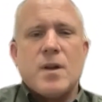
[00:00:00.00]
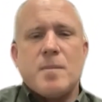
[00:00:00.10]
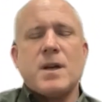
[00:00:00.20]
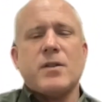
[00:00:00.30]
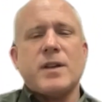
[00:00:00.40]

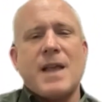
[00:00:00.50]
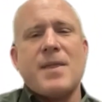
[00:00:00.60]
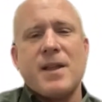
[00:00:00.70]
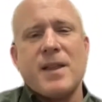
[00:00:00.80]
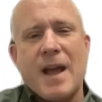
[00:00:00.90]
Because
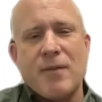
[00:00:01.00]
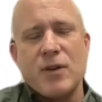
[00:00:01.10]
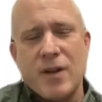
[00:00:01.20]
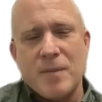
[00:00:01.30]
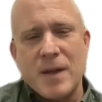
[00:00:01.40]
again, then every
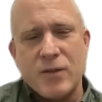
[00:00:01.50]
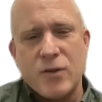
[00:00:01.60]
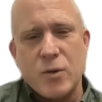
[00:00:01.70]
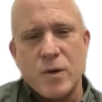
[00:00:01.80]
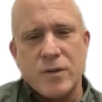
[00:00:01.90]
time they
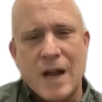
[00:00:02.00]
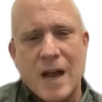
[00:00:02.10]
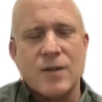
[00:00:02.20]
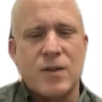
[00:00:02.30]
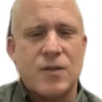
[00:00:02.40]
do
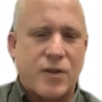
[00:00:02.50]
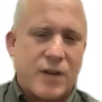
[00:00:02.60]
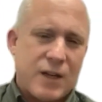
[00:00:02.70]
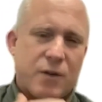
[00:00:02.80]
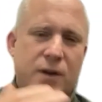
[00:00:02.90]
dialysis, they're
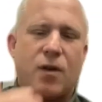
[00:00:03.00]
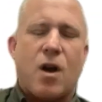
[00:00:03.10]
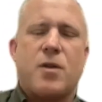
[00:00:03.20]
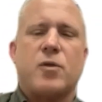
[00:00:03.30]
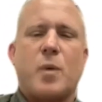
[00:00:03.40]
getting rid of
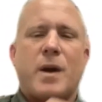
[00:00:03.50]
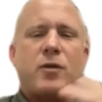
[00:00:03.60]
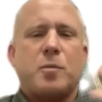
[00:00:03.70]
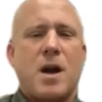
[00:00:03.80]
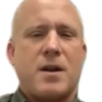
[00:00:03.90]
all those
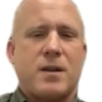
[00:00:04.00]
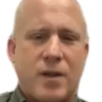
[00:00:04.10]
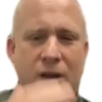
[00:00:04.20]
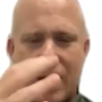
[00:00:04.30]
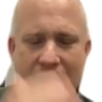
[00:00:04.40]
waste
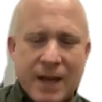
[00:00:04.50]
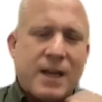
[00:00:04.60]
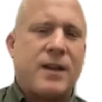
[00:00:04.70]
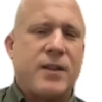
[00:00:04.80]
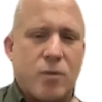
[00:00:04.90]
products and
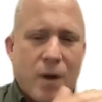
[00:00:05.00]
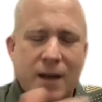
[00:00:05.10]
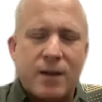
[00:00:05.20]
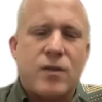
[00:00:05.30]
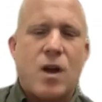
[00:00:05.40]
getting the
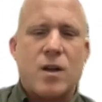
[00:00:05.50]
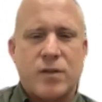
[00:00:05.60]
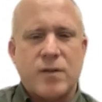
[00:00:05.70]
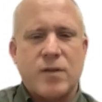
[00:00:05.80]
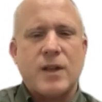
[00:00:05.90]
right
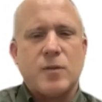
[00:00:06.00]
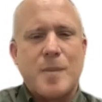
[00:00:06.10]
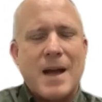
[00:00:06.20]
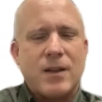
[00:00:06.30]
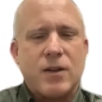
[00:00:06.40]
salts and things
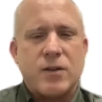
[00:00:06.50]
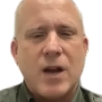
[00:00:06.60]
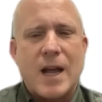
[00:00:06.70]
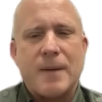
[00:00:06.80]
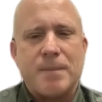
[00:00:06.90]
back in their
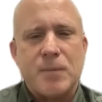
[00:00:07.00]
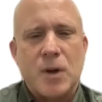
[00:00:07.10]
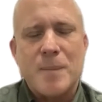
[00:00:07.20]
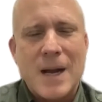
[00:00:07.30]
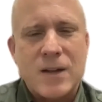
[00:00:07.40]
diet
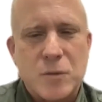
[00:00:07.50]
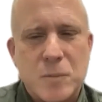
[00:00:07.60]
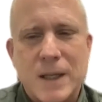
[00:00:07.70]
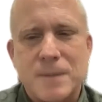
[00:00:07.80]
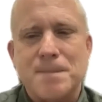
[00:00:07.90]
or back in their
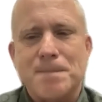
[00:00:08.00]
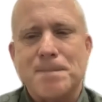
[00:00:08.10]
blood.